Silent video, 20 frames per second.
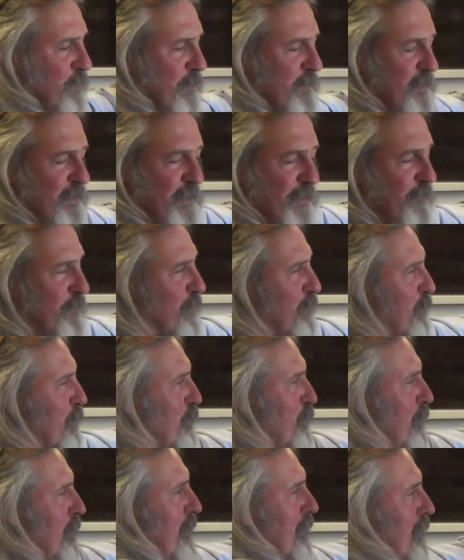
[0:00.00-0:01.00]
What's the difference
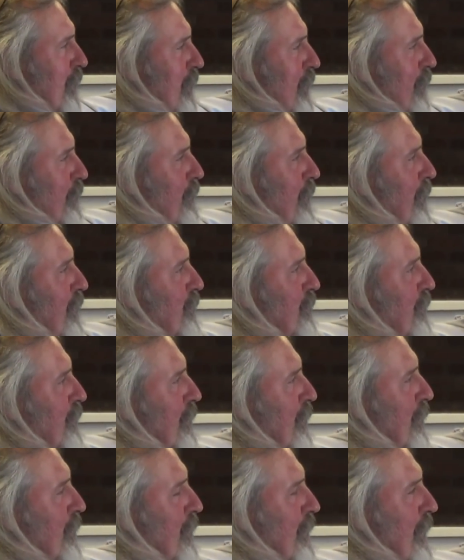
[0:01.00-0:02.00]
between the I R S,
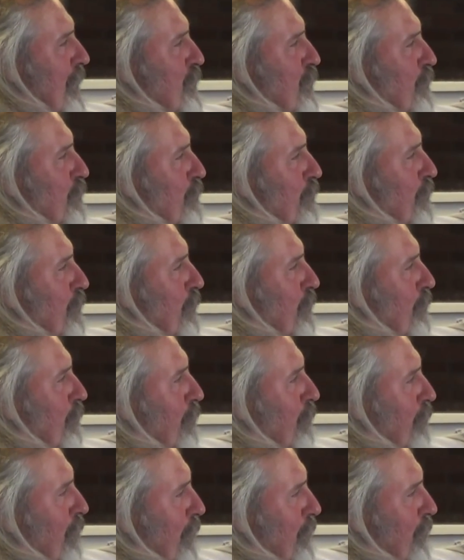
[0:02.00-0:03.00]
the International
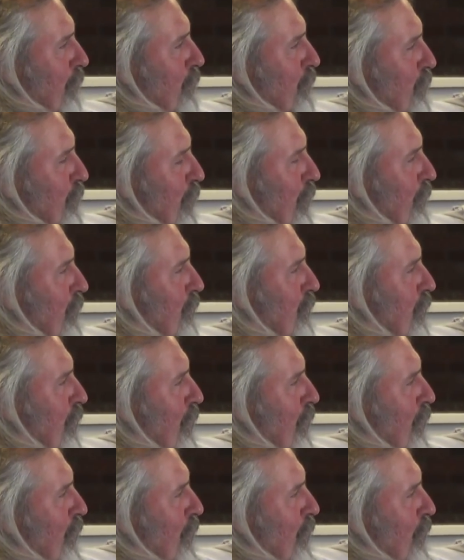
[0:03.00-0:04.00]
Revenue Service,
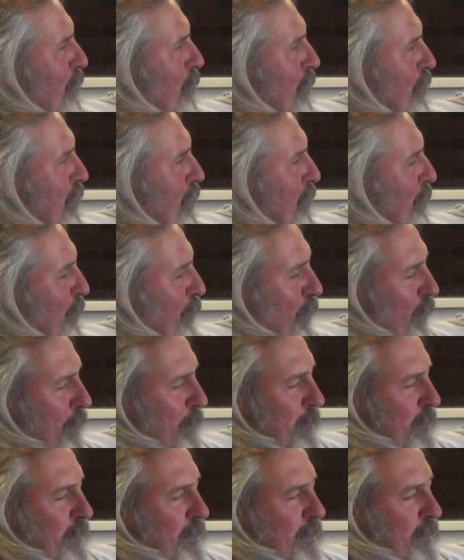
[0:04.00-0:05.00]
what the
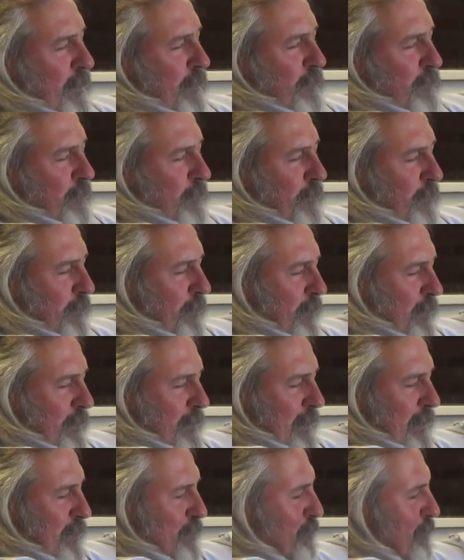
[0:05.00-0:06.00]
Department of
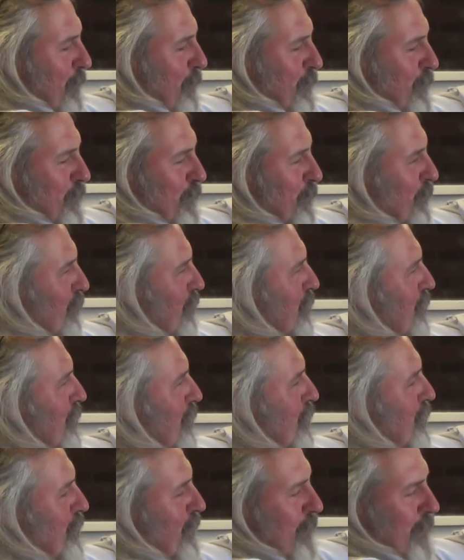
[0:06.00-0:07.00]
International Revenue Service
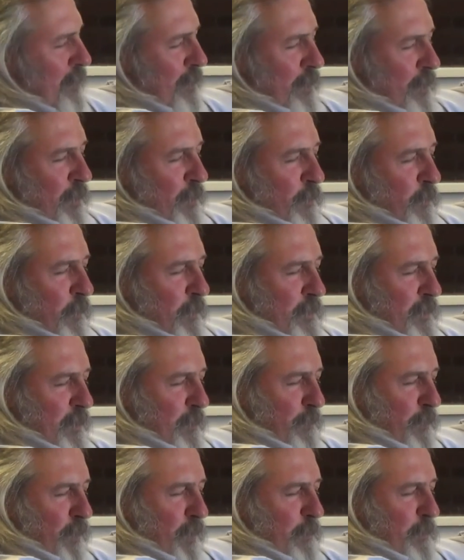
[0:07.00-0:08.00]
is, what the
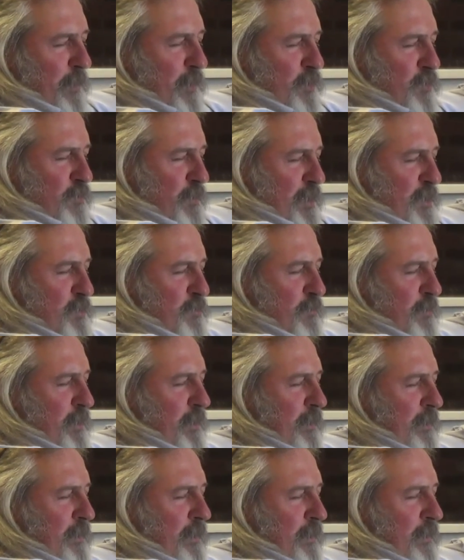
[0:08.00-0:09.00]
Department of
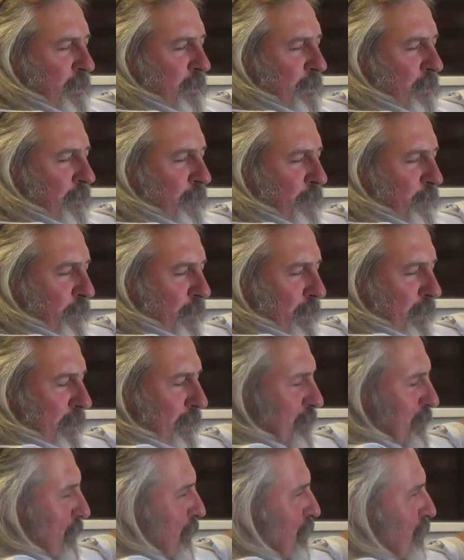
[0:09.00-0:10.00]
Treasury for the
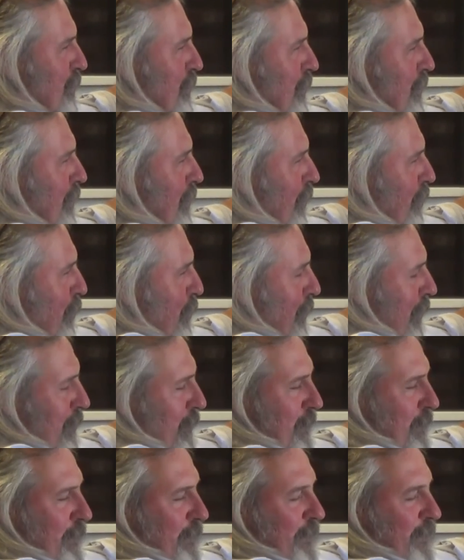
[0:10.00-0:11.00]
United States of
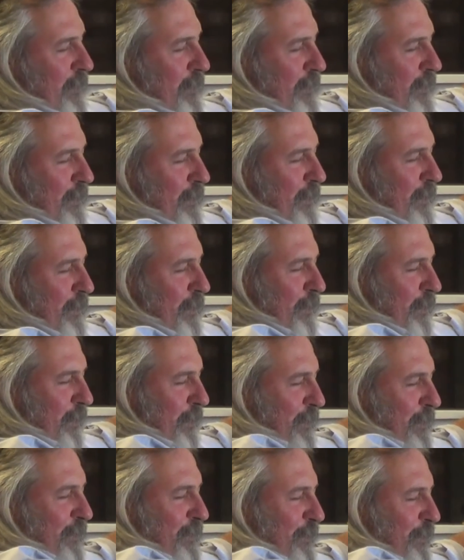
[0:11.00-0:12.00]
America,
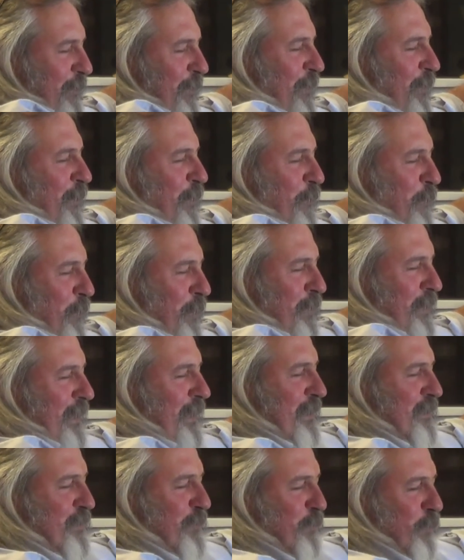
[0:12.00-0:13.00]
you know, we could
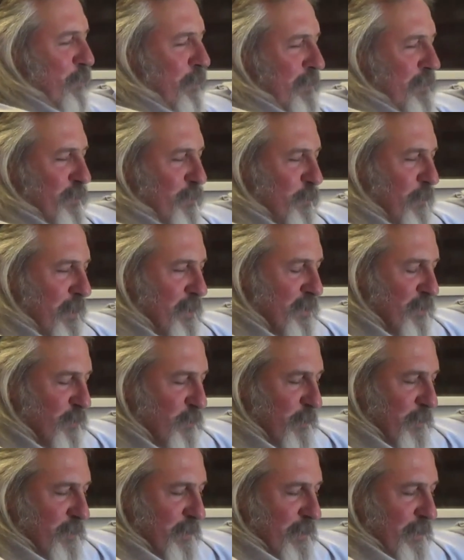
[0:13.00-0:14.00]
ask them all these questions.
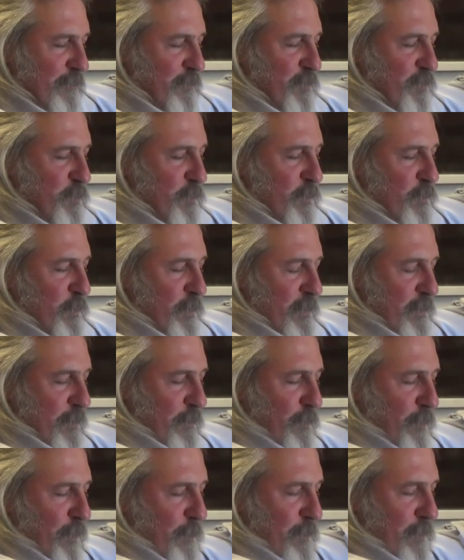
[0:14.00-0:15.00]
What's the difference between the
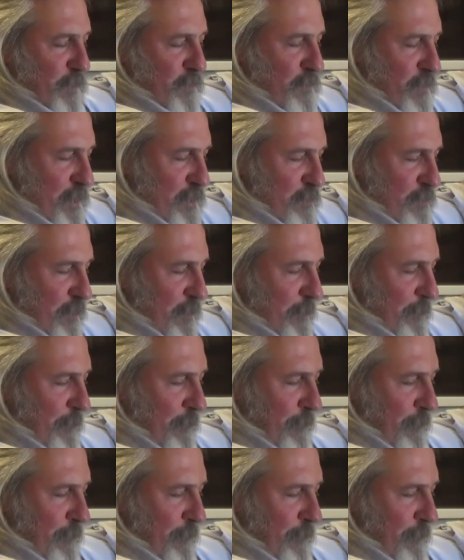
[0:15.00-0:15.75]
Department of Treasury,